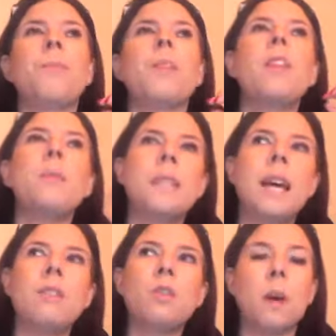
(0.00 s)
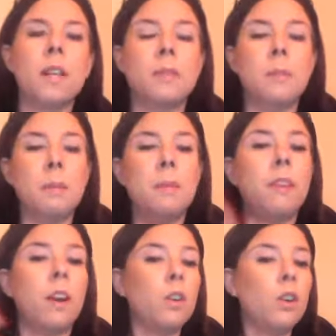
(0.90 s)
themselves want to maybe
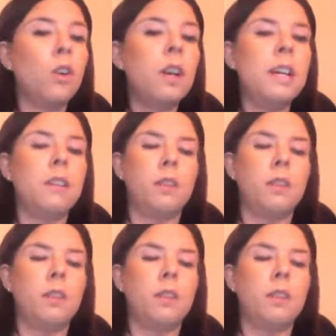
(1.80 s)
follow your lead if